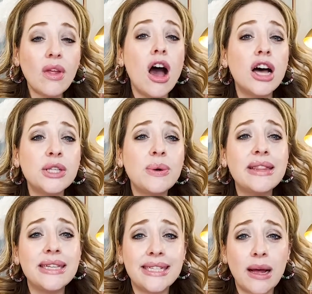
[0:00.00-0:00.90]
Also in
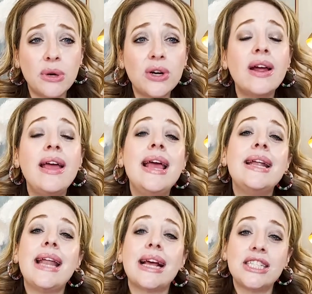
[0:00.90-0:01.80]
the summer,
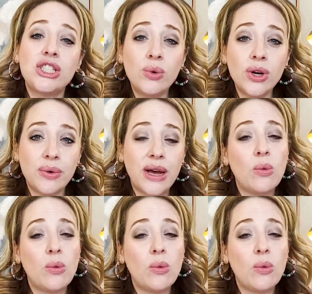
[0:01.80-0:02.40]
next door to it,